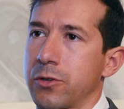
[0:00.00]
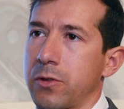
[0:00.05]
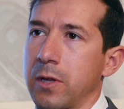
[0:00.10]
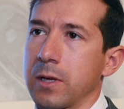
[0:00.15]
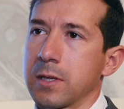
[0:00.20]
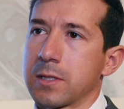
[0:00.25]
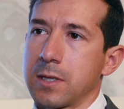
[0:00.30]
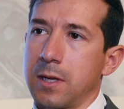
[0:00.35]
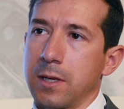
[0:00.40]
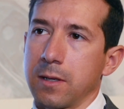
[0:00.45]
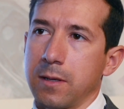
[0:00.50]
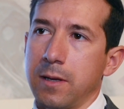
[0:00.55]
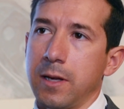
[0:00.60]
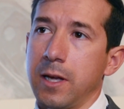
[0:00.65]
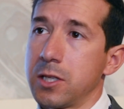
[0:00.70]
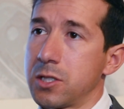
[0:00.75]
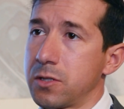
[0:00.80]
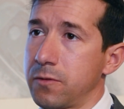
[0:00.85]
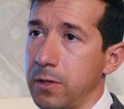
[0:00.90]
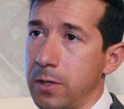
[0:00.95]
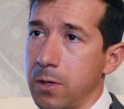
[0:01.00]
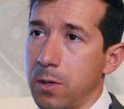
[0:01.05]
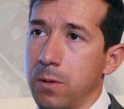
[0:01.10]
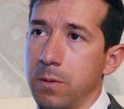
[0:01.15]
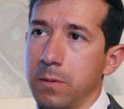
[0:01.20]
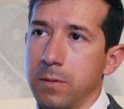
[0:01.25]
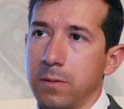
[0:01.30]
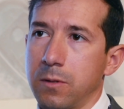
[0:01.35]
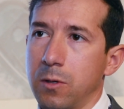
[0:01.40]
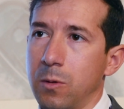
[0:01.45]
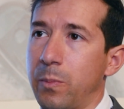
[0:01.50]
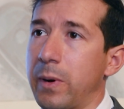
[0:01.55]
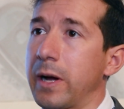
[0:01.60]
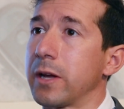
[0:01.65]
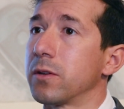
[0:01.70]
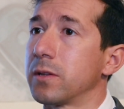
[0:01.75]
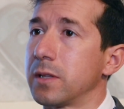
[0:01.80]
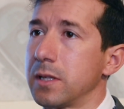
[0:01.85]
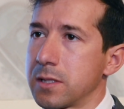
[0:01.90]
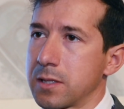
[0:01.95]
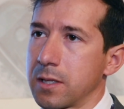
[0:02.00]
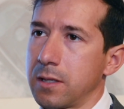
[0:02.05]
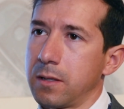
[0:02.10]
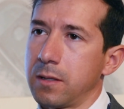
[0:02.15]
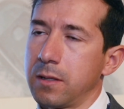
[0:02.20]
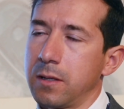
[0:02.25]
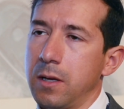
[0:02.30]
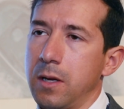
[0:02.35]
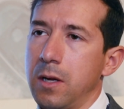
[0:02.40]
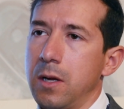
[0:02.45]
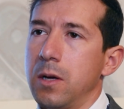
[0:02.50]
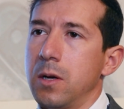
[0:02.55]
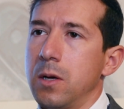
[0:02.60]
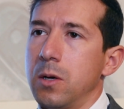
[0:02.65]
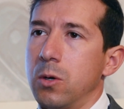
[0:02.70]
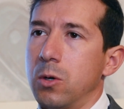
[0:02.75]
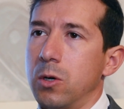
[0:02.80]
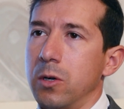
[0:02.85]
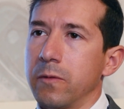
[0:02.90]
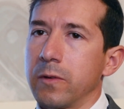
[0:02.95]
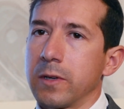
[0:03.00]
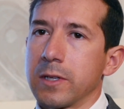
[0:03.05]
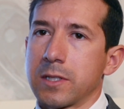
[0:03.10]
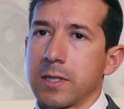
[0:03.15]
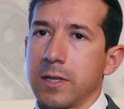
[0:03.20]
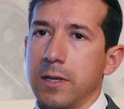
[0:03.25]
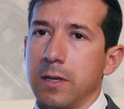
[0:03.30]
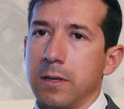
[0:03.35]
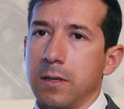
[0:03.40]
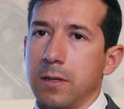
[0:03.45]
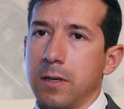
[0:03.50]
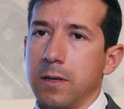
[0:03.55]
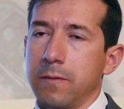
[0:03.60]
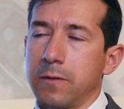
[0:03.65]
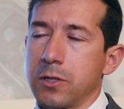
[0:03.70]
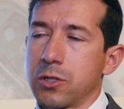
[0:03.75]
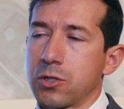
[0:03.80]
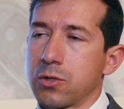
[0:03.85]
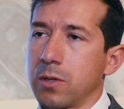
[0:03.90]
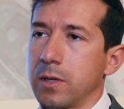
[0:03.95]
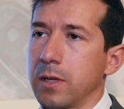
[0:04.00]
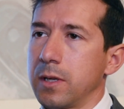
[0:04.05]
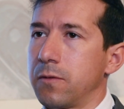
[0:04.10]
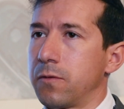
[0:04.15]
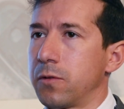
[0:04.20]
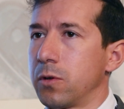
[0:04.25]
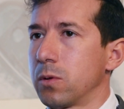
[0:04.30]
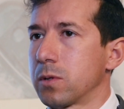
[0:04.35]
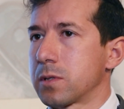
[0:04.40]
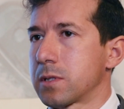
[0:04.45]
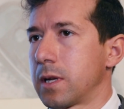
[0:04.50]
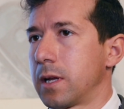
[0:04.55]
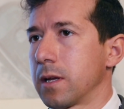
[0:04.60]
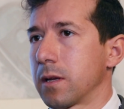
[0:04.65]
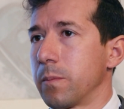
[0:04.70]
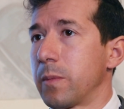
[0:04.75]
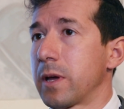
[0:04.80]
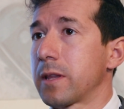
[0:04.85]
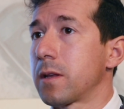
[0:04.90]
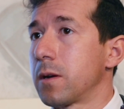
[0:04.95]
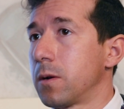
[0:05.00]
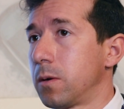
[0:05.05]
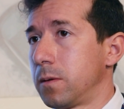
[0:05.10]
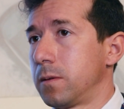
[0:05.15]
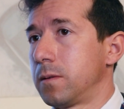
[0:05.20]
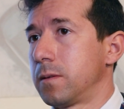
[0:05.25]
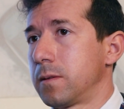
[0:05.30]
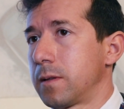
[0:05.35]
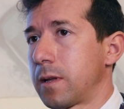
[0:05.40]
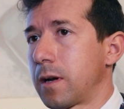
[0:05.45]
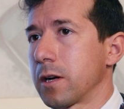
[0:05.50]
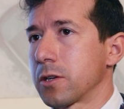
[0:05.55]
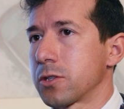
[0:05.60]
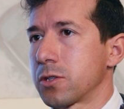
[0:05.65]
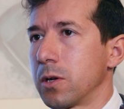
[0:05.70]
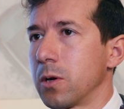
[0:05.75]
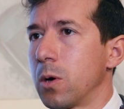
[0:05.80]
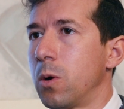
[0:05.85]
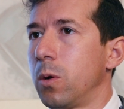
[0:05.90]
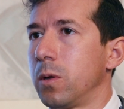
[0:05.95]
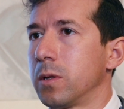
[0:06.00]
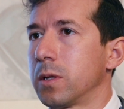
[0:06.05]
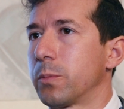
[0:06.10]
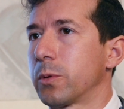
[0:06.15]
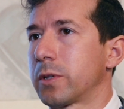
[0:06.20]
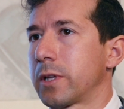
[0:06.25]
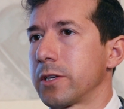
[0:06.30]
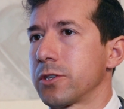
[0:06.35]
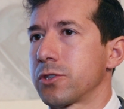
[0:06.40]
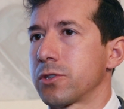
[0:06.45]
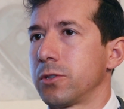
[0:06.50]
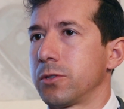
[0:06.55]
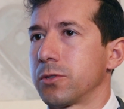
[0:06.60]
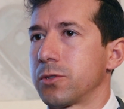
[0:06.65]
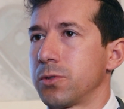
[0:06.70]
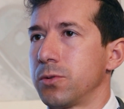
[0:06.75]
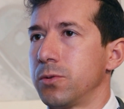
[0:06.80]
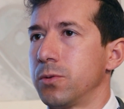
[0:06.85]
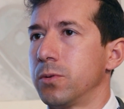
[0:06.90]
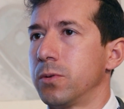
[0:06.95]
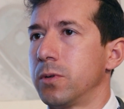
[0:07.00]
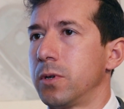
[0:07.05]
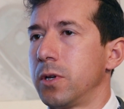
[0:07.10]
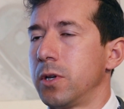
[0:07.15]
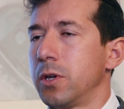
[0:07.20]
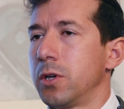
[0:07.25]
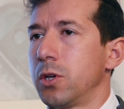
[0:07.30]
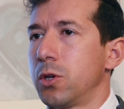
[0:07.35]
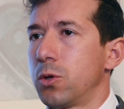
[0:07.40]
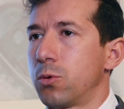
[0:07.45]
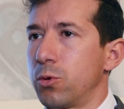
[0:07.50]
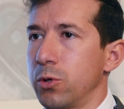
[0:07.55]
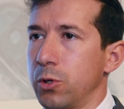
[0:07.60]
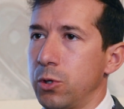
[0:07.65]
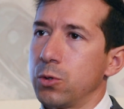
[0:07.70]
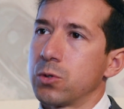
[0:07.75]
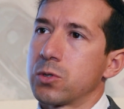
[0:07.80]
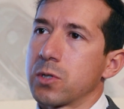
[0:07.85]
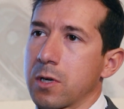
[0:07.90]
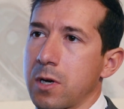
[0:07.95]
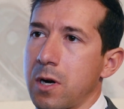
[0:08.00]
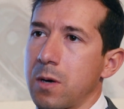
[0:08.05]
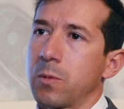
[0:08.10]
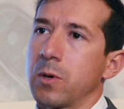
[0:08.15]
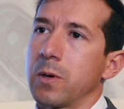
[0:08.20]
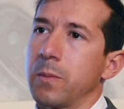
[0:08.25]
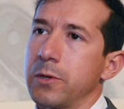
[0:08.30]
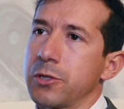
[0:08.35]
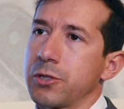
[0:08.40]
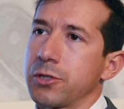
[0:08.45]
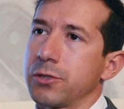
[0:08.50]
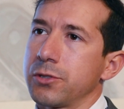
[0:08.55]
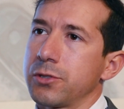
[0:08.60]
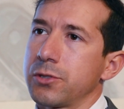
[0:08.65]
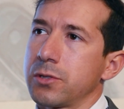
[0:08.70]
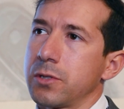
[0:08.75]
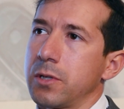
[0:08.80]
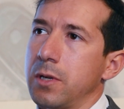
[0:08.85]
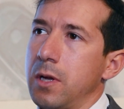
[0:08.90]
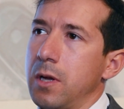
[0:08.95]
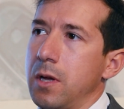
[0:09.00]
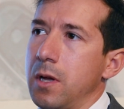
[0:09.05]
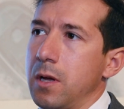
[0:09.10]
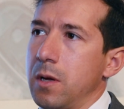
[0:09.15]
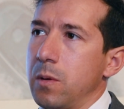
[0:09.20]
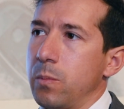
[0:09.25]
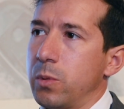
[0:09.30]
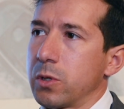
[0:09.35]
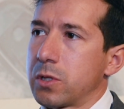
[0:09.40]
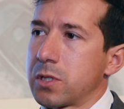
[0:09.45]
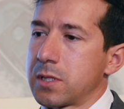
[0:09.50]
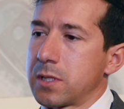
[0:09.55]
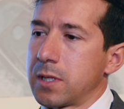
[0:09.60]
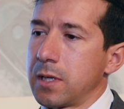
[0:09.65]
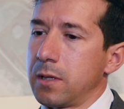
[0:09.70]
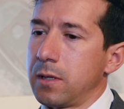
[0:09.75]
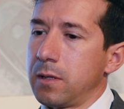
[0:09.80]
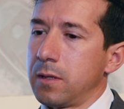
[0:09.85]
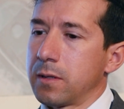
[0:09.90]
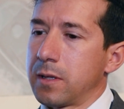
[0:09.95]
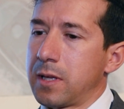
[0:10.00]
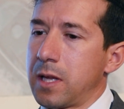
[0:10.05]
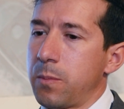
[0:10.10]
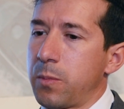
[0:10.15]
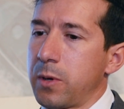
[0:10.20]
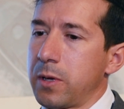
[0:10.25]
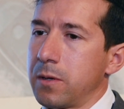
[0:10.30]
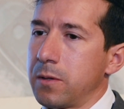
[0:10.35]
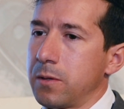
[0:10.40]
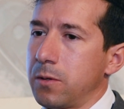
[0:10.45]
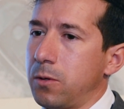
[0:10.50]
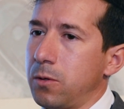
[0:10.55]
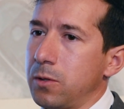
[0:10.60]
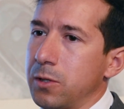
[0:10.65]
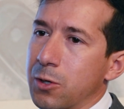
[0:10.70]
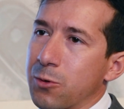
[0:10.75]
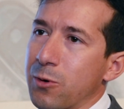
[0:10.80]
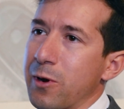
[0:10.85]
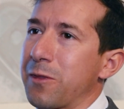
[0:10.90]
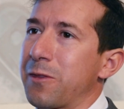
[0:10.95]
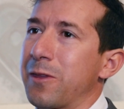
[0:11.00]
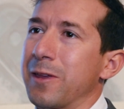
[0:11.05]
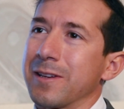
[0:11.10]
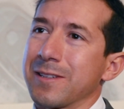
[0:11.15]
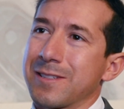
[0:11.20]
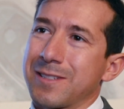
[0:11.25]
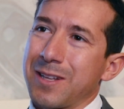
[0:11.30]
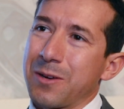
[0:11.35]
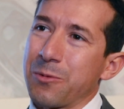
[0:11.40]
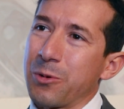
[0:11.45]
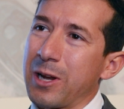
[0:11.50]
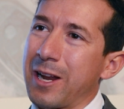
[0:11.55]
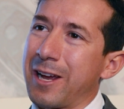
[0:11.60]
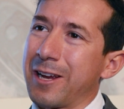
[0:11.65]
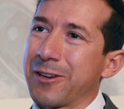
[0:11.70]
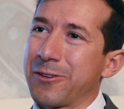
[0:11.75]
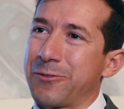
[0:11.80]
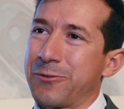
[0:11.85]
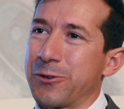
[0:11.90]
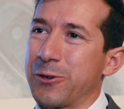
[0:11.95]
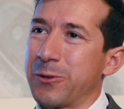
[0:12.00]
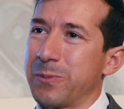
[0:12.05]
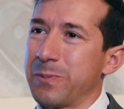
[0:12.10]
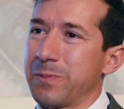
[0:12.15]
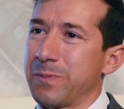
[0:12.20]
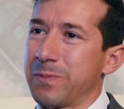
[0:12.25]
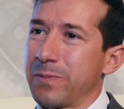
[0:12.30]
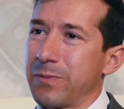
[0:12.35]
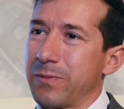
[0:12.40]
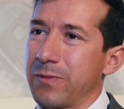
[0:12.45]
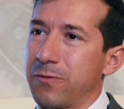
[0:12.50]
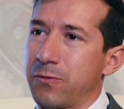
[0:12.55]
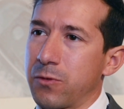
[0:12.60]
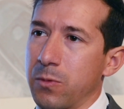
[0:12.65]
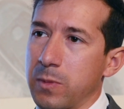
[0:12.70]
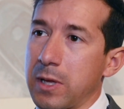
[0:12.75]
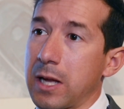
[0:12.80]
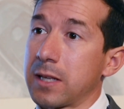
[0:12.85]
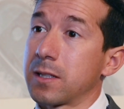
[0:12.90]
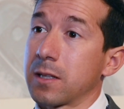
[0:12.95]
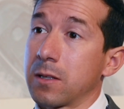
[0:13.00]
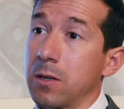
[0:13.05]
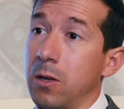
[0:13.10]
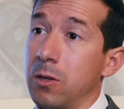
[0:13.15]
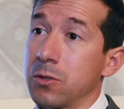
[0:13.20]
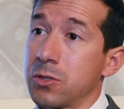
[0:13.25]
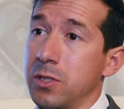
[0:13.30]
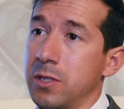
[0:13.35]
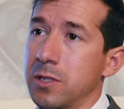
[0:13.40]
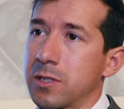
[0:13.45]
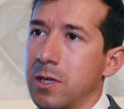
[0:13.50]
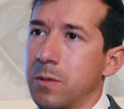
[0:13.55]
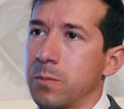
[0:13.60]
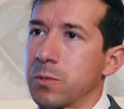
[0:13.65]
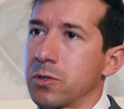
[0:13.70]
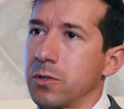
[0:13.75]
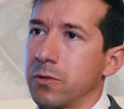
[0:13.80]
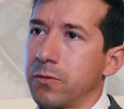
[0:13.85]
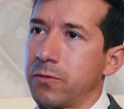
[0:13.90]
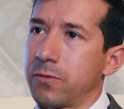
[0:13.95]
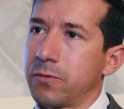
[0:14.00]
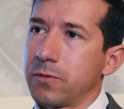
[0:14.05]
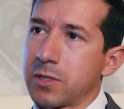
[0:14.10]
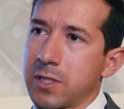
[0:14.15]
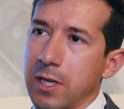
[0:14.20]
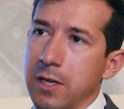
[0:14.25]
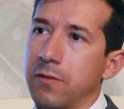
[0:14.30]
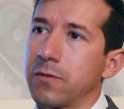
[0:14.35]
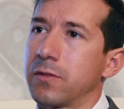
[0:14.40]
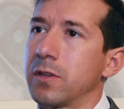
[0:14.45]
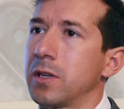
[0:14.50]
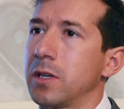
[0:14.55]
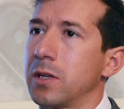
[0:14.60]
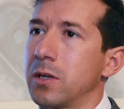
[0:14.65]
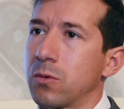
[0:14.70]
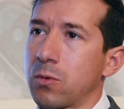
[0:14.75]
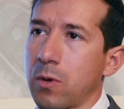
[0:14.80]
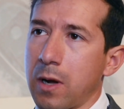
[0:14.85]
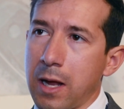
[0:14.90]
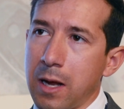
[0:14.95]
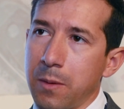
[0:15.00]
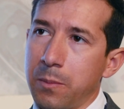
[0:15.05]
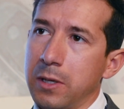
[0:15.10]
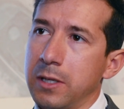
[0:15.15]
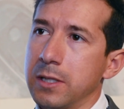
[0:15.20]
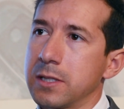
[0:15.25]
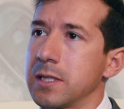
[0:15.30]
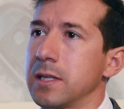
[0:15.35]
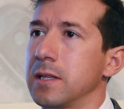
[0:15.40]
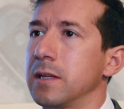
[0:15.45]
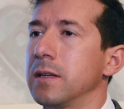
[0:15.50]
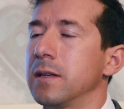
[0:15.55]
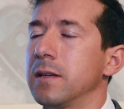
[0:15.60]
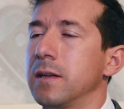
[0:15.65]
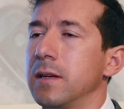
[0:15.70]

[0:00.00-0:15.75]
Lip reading: things like HVO or biodiesel, or even eventually fuels like methanol that actually hold the potential to reduce the carbon emissions, but still keeping all the great things that we like from that technology in terms of safety, reliability,